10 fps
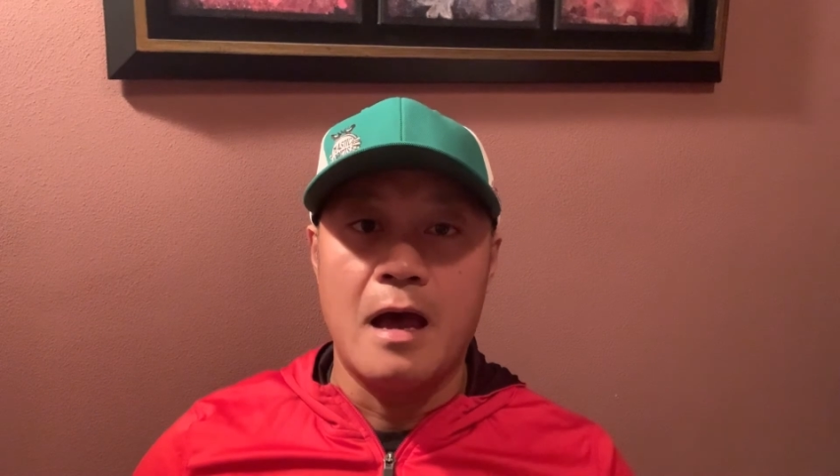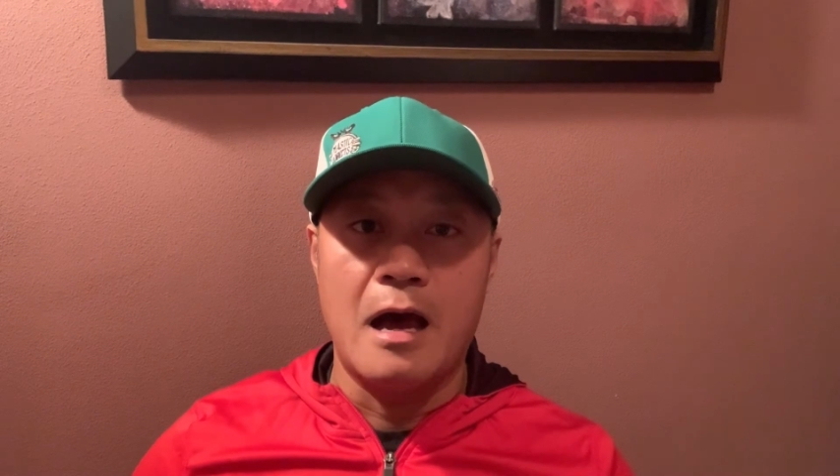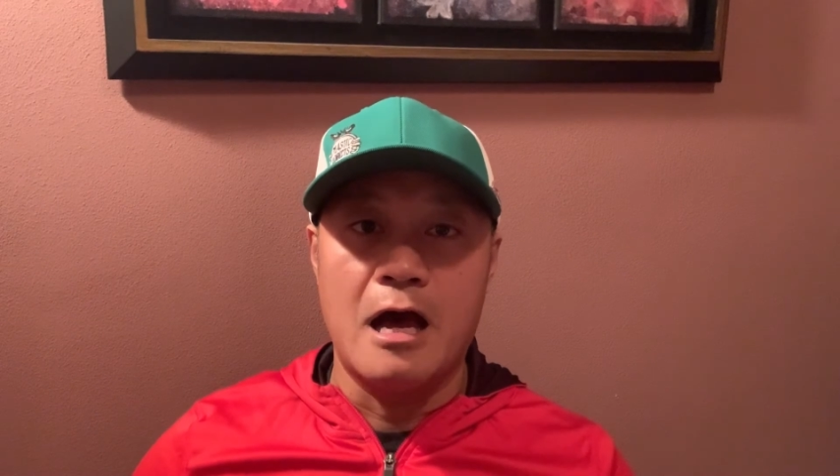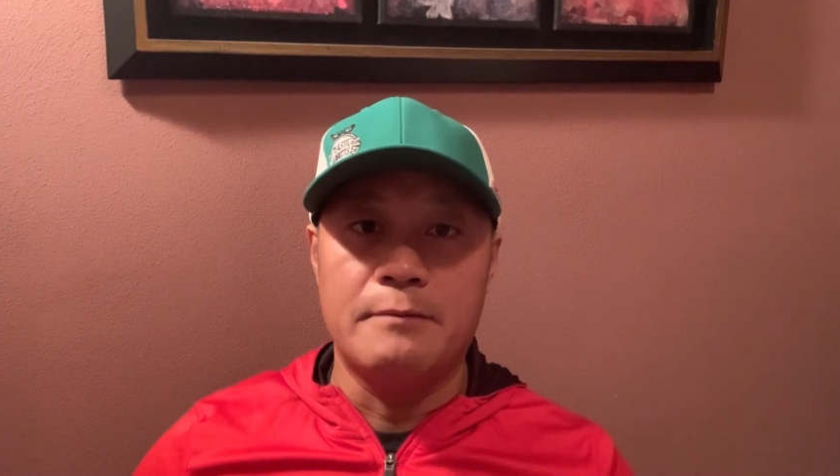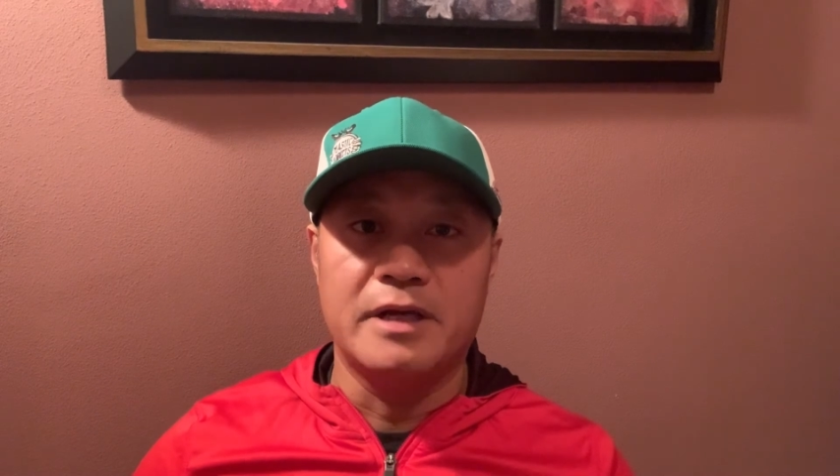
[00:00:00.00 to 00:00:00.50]

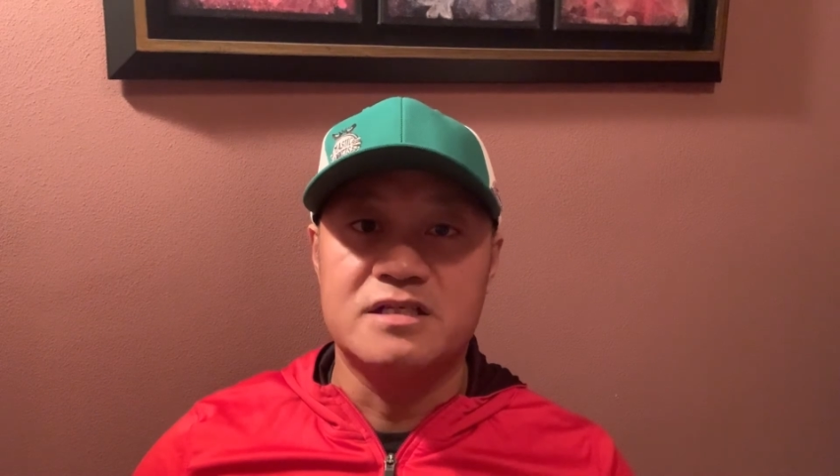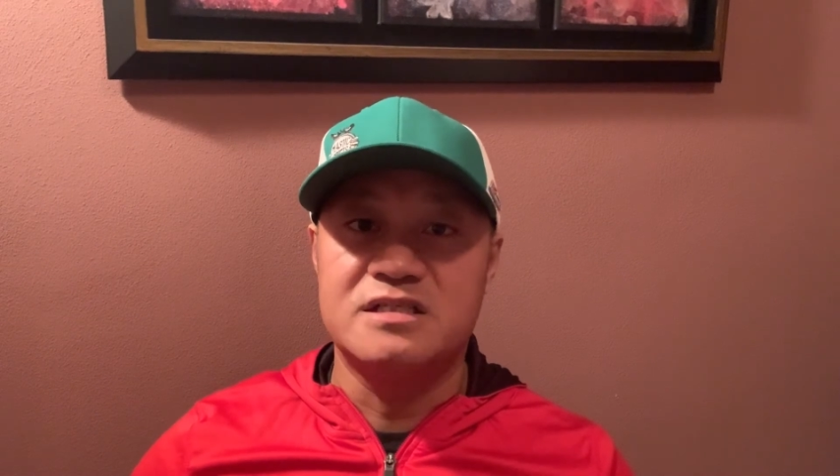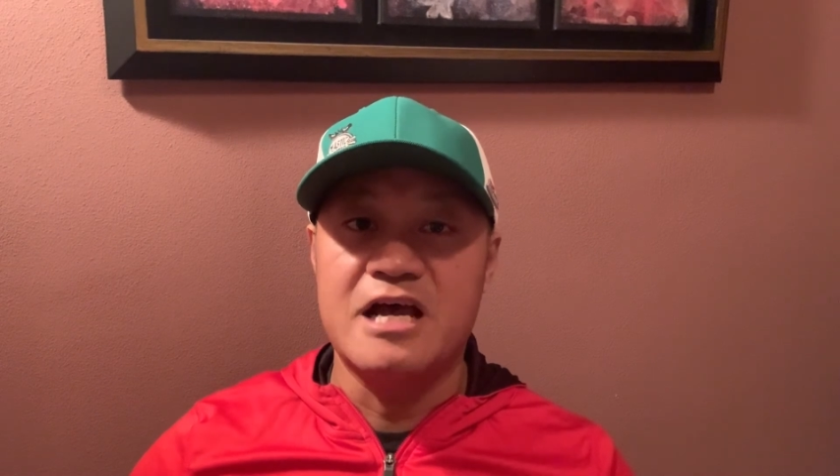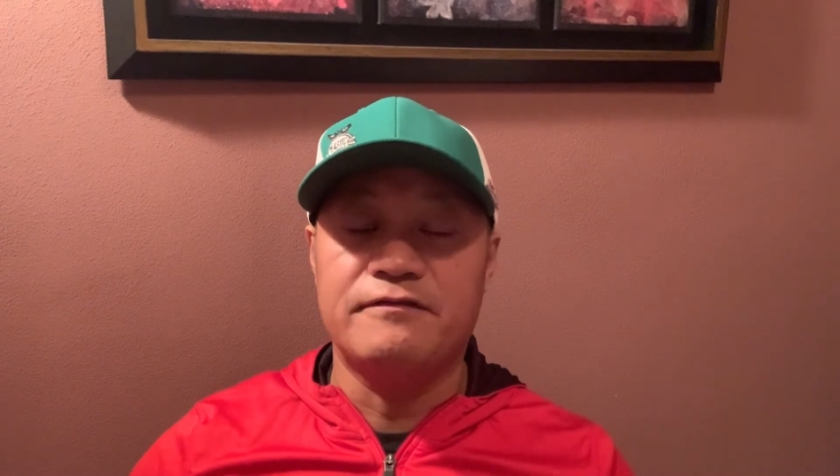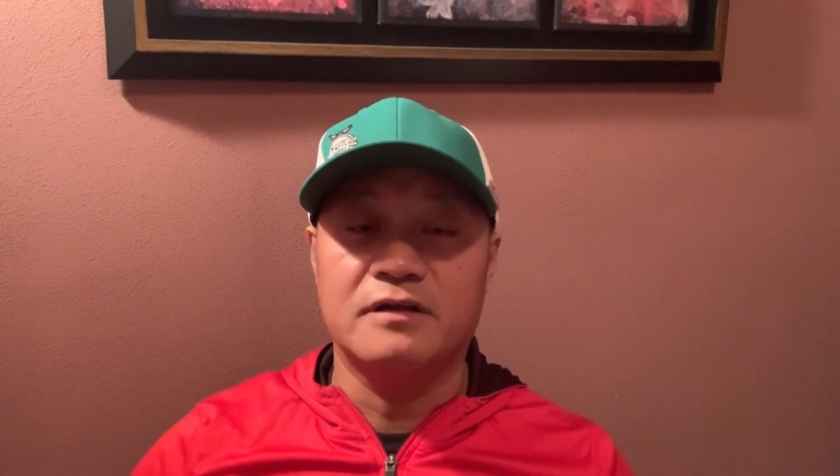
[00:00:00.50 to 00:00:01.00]
Um,
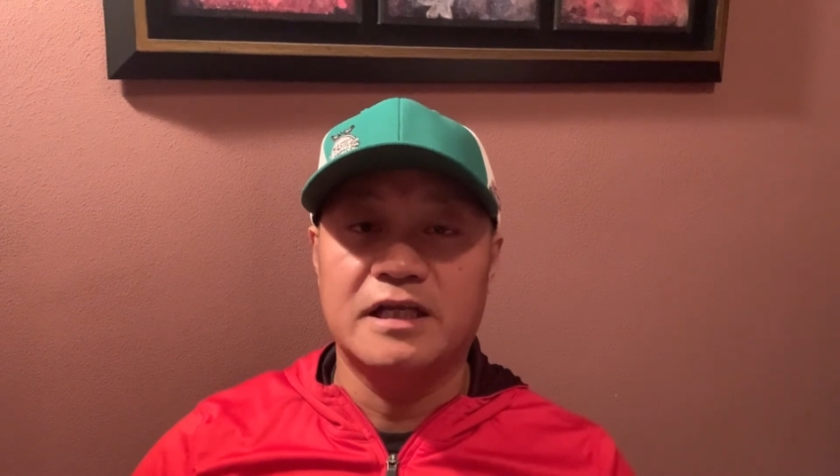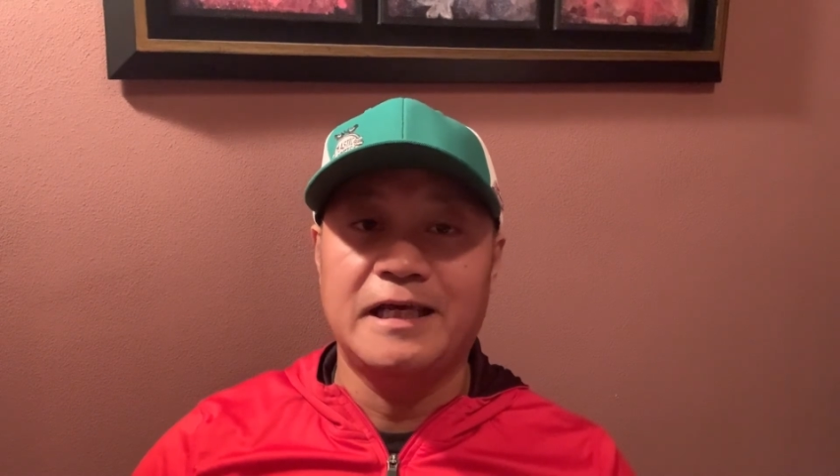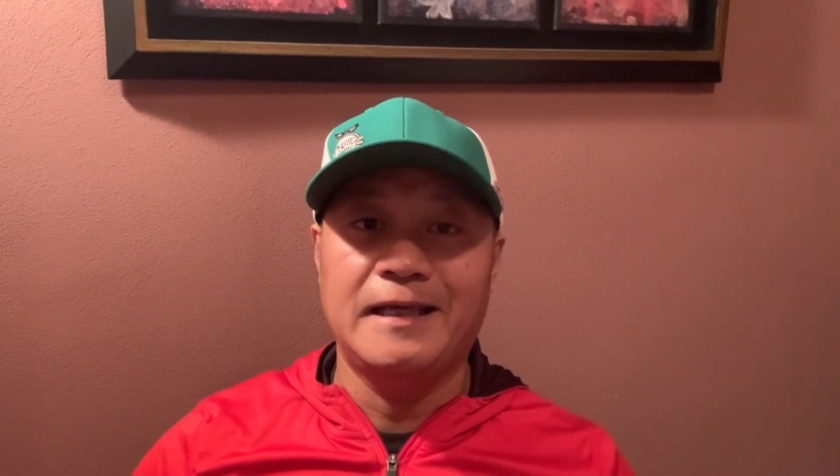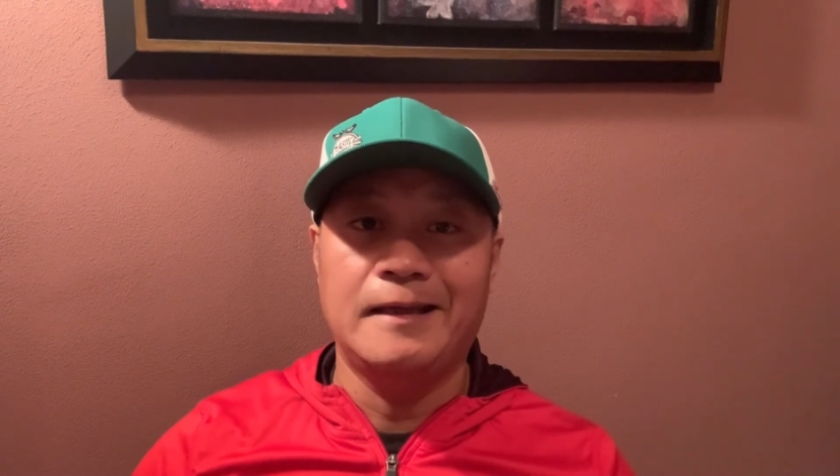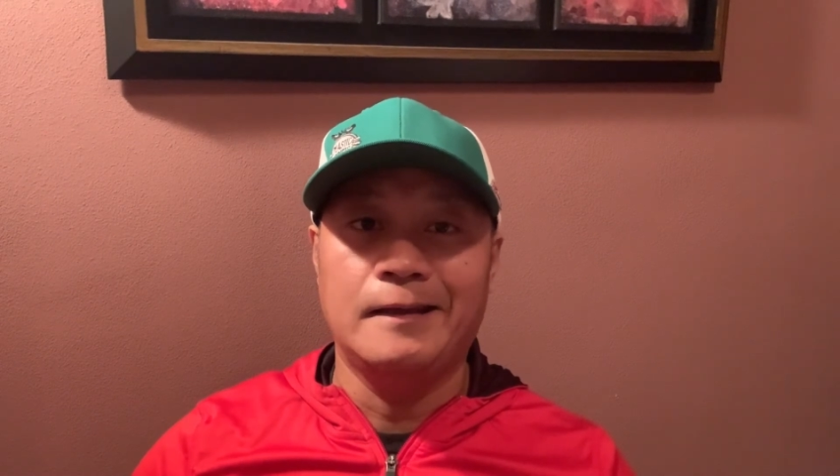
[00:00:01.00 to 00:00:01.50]
it's
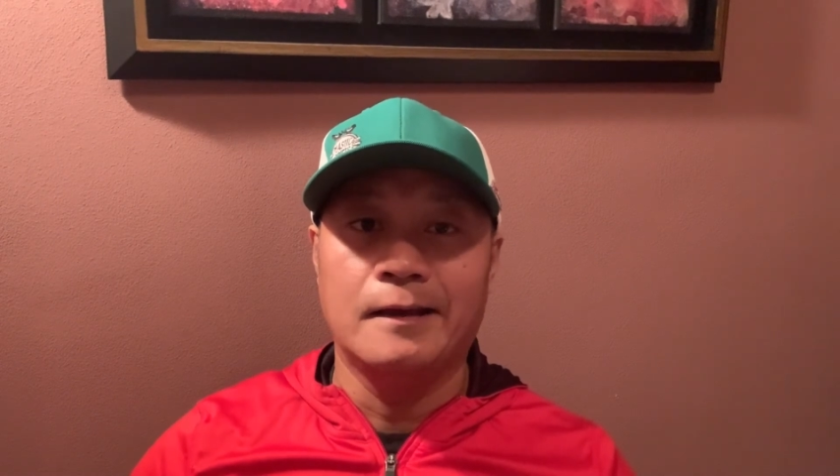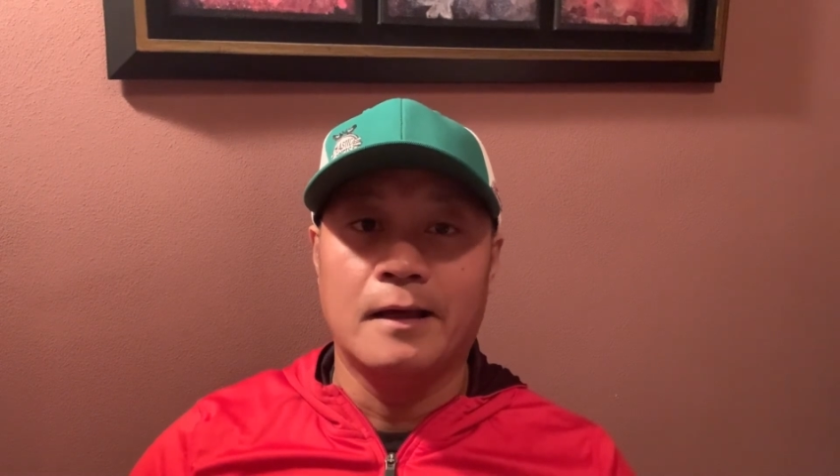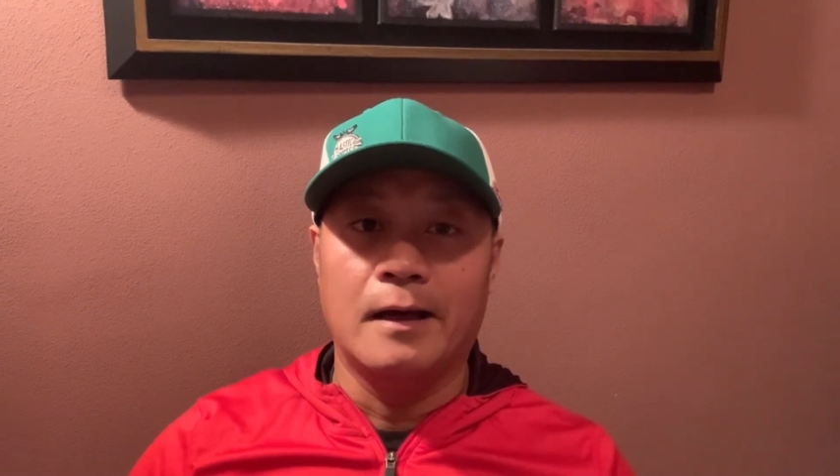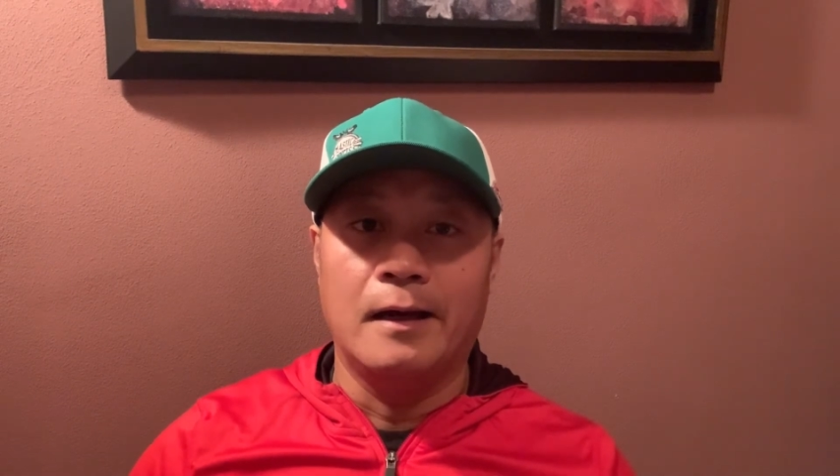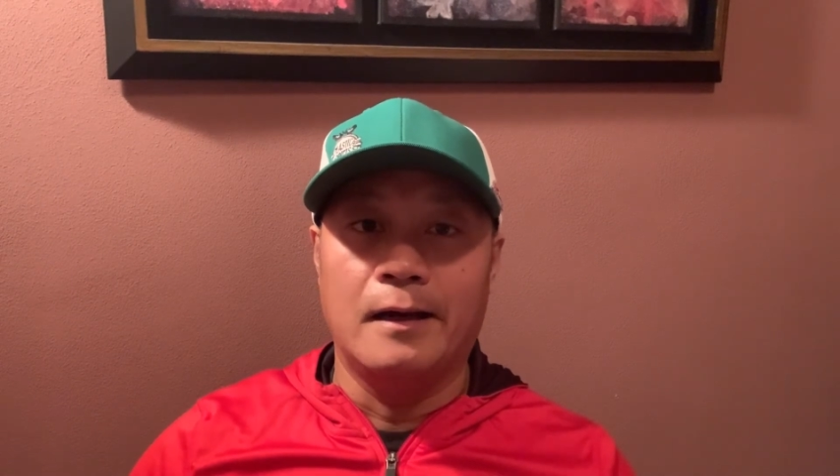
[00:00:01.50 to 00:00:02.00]
definitely
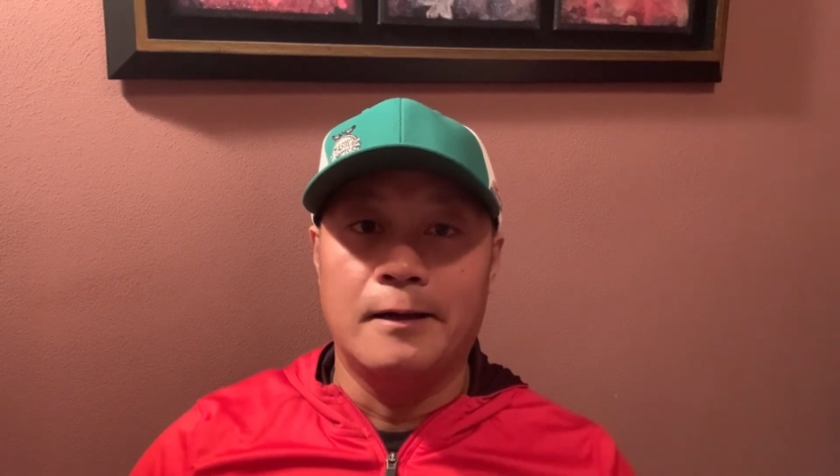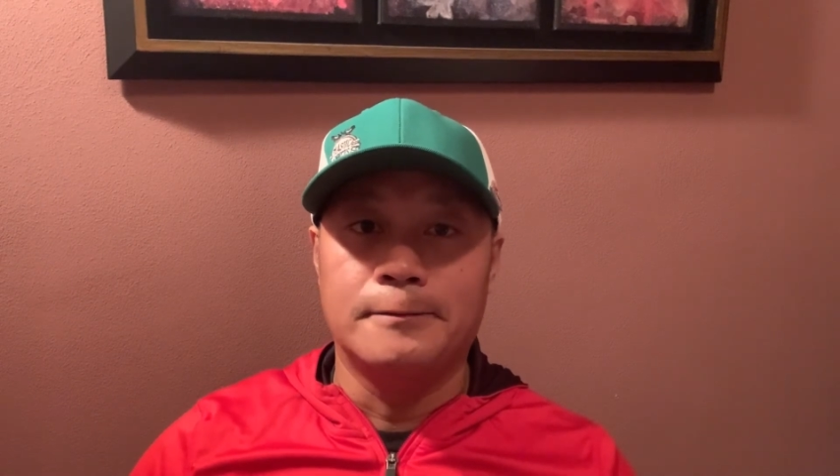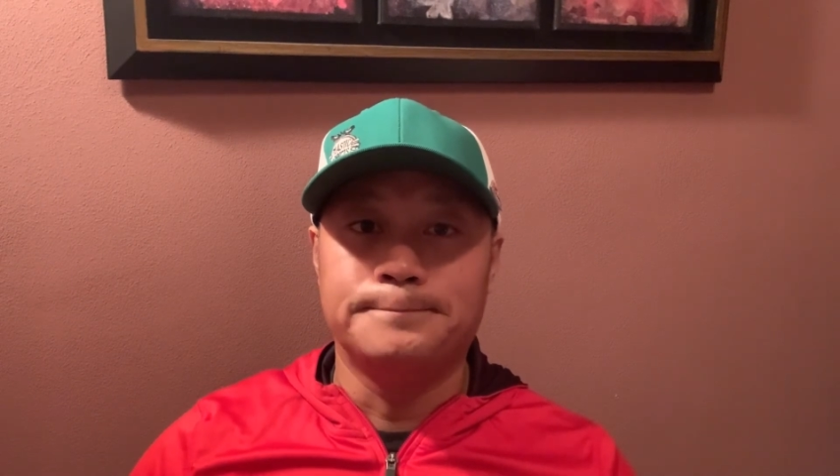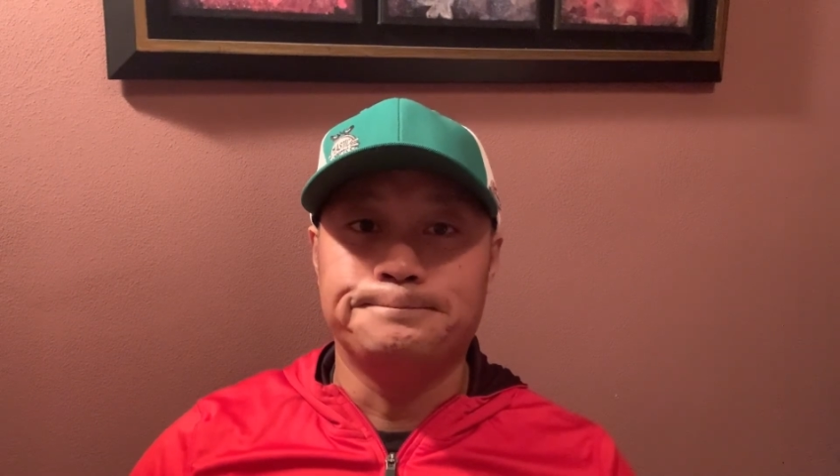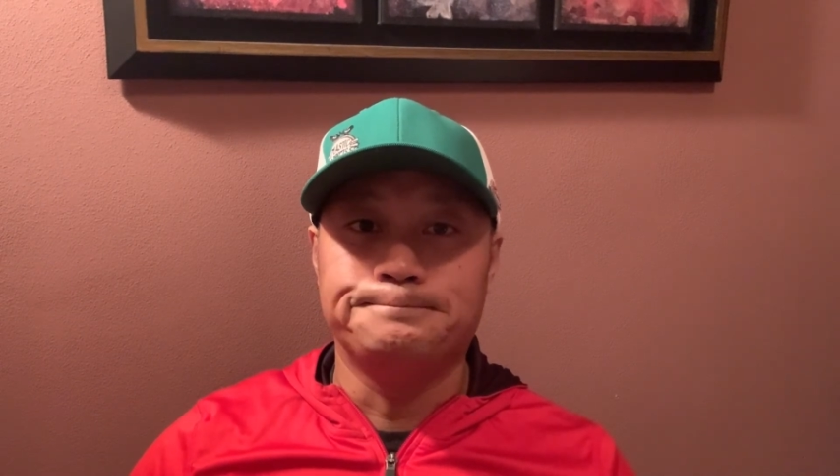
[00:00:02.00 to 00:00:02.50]

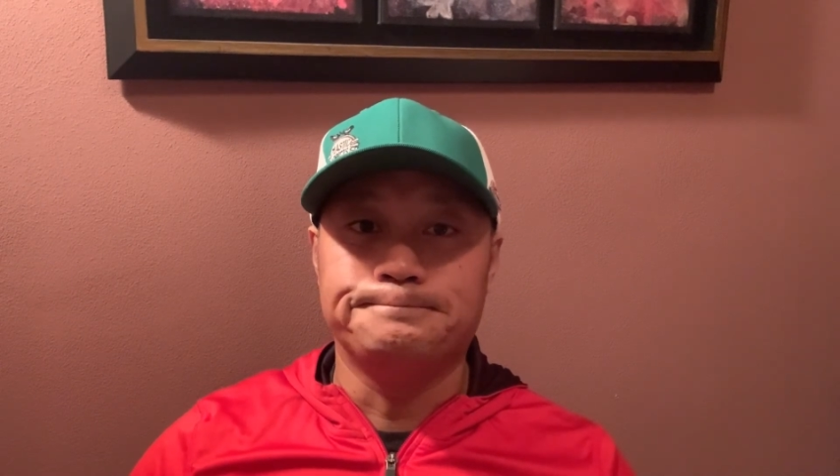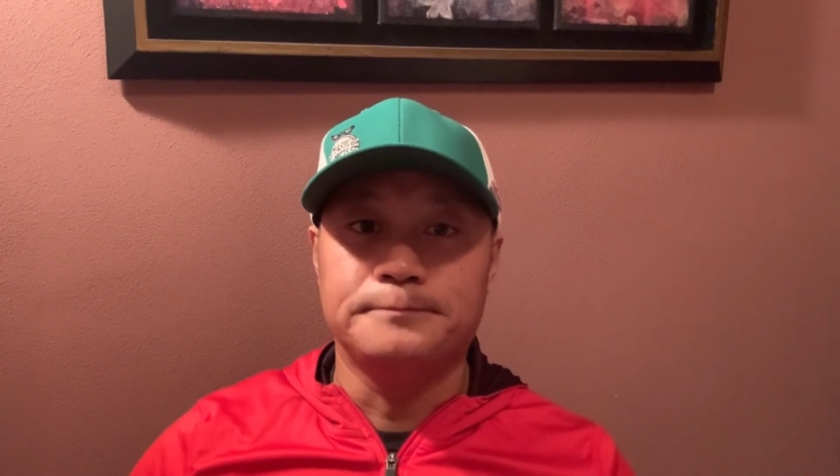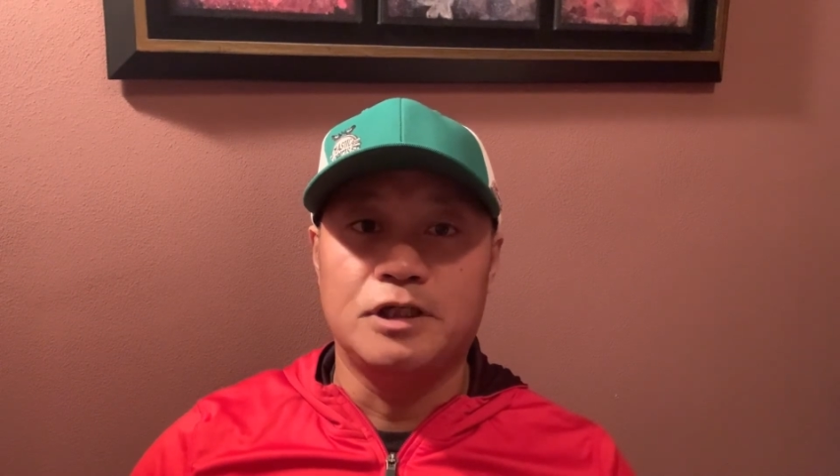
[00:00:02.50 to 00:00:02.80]
um,